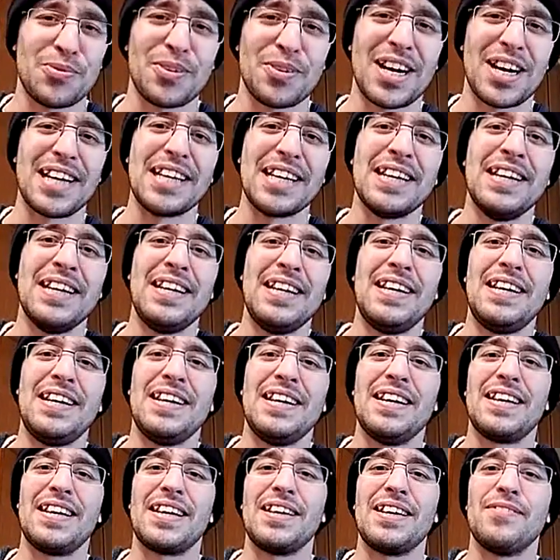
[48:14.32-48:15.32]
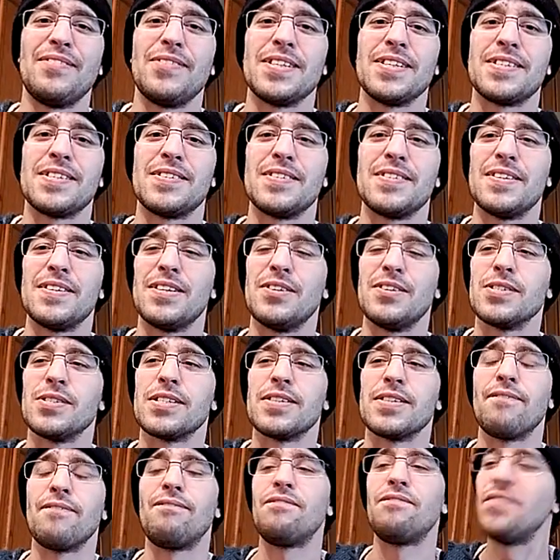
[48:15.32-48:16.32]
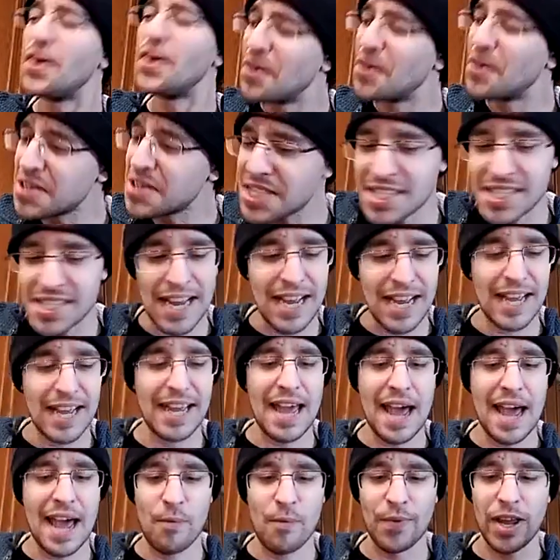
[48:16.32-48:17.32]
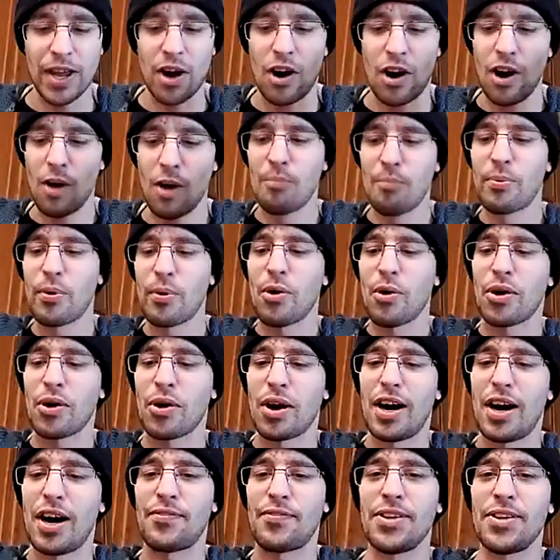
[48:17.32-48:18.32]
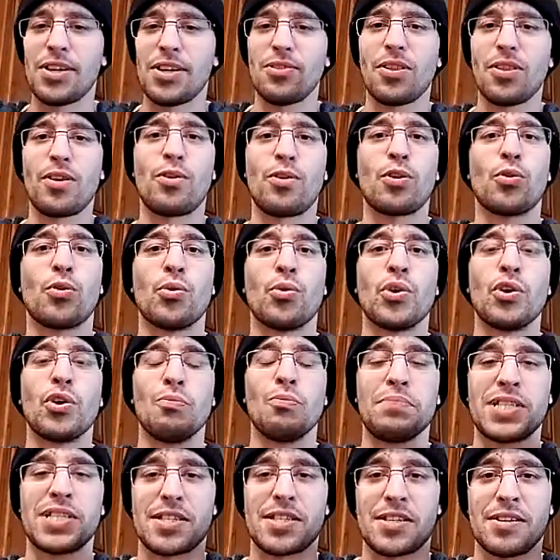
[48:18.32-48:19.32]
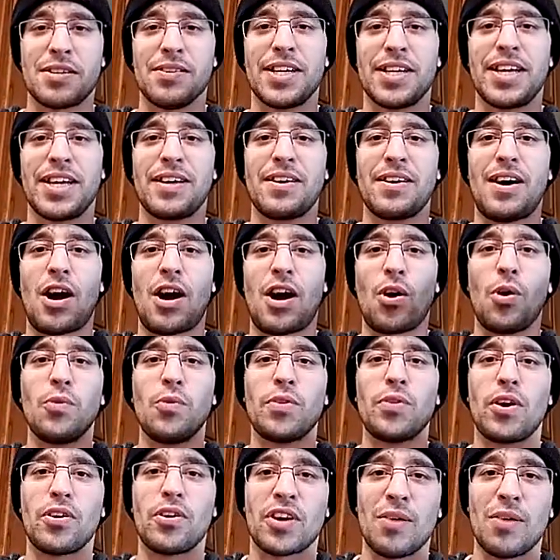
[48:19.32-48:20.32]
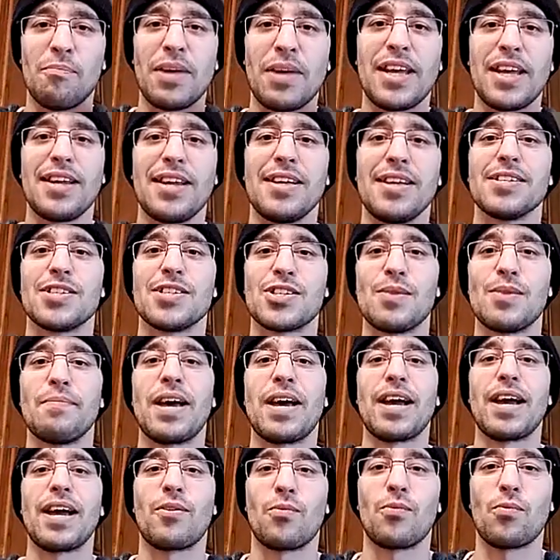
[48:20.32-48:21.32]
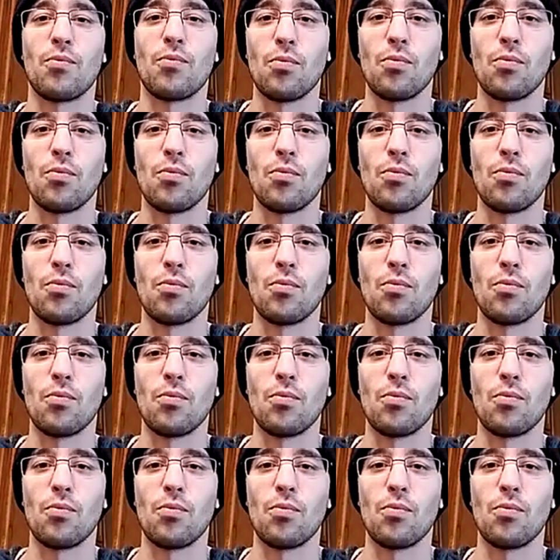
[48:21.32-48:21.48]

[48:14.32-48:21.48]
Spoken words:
right? Like, it was the first day, and we all broke off into little groups to like our own little committees to make